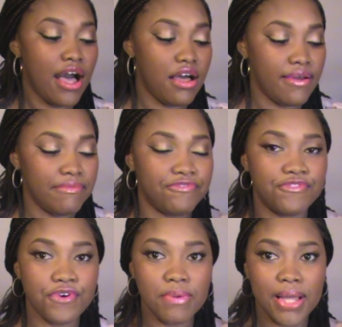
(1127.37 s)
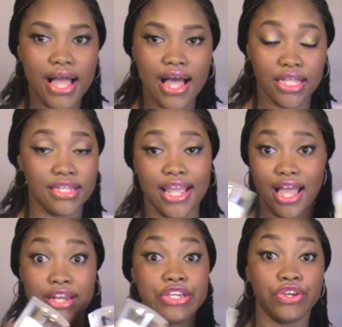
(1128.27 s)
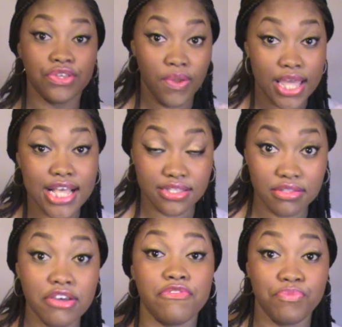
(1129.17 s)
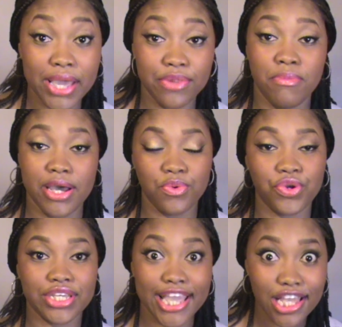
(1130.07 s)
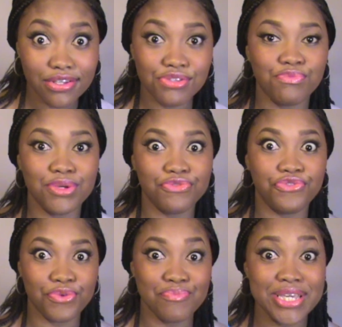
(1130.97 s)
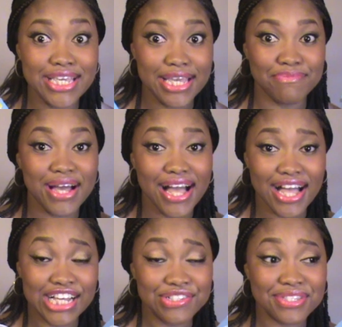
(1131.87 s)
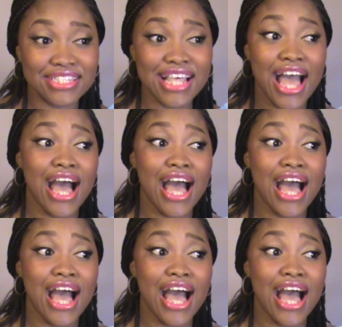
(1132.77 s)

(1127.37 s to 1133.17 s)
I know you guys love Bath & Body Works candles, but for me in my house,